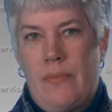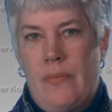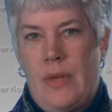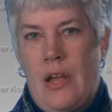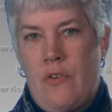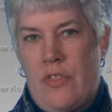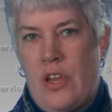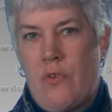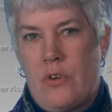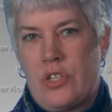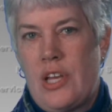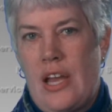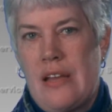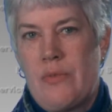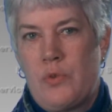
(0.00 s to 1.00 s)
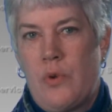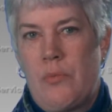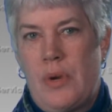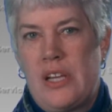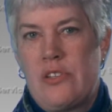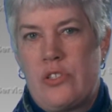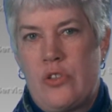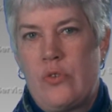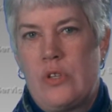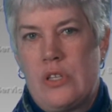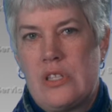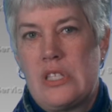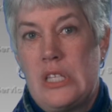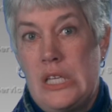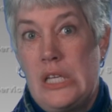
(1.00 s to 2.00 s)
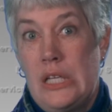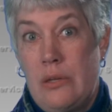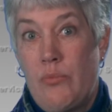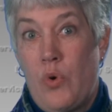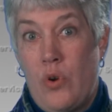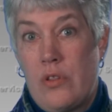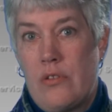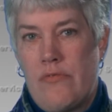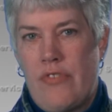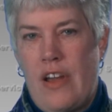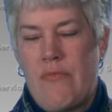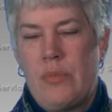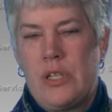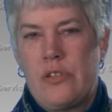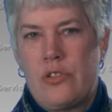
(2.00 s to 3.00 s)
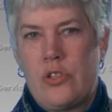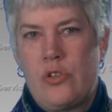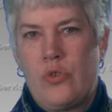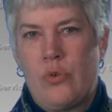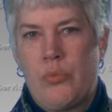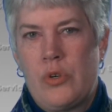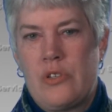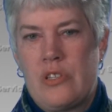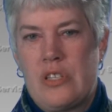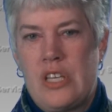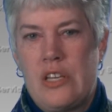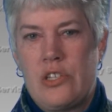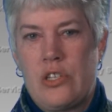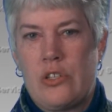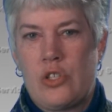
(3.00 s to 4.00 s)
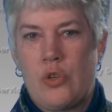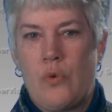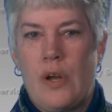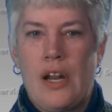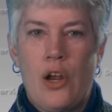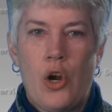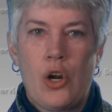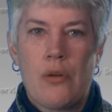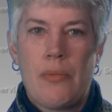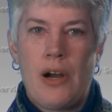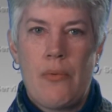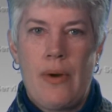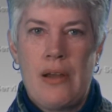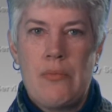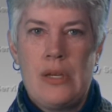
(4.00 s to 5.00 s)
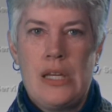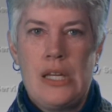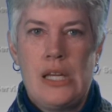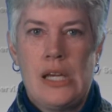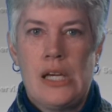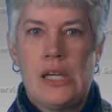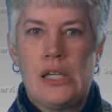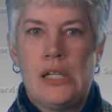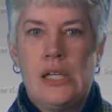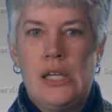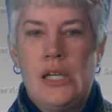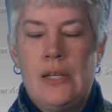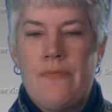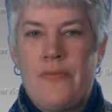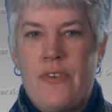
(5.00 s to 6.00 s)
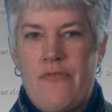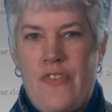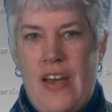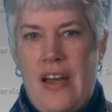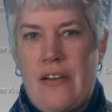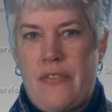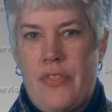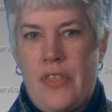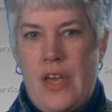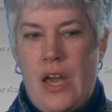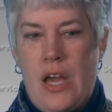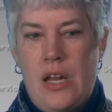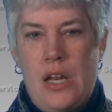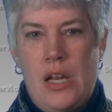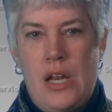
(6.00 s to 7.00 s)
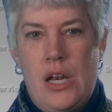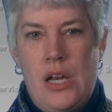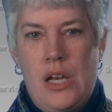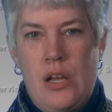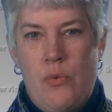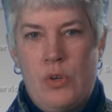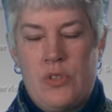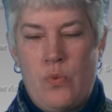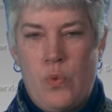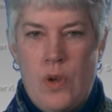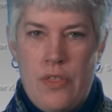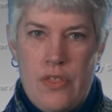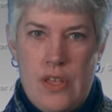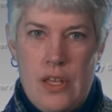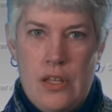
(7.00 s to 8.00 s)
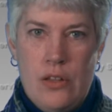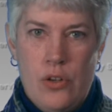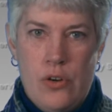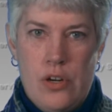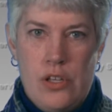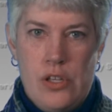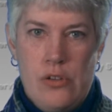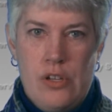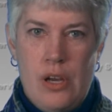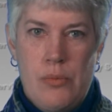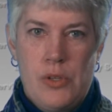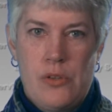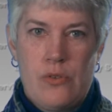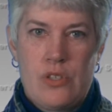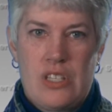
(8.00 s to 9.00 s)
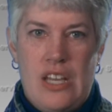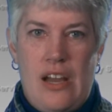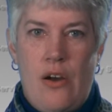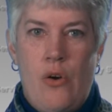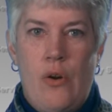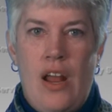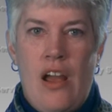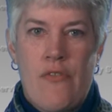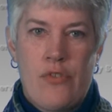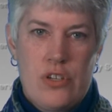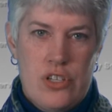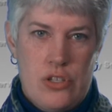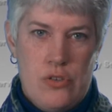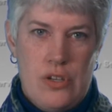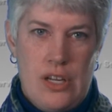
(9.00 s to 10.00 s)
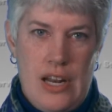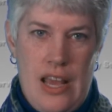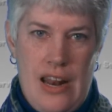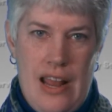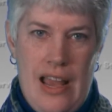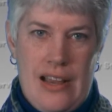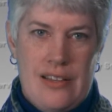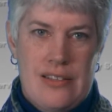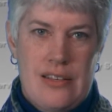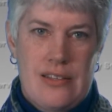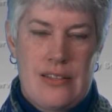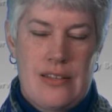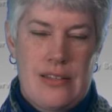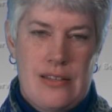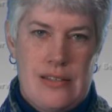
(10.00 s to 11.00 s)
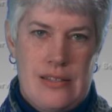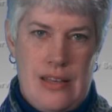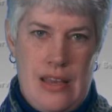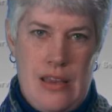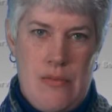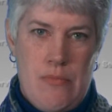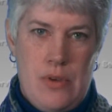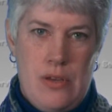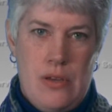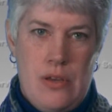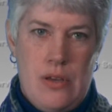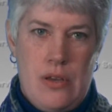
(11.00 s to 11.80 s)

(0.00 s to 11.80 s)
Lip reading: there were times when my students needed more than 5 minutes to do a presentation. So when I heard about MyMedia, the fact that it was within Learn at UW-Stout, every student had access to the same